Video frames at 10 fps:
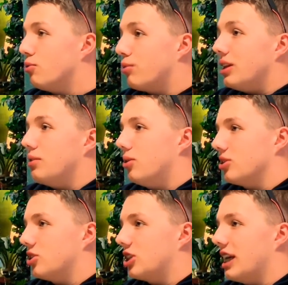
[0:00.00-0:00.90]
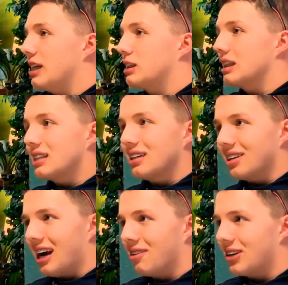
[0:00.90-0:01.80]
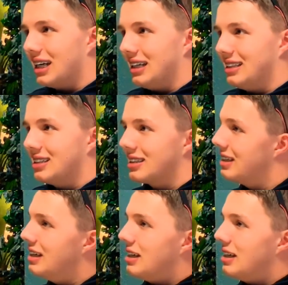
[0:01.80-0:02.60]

really wants change, this other half kind of doesn't,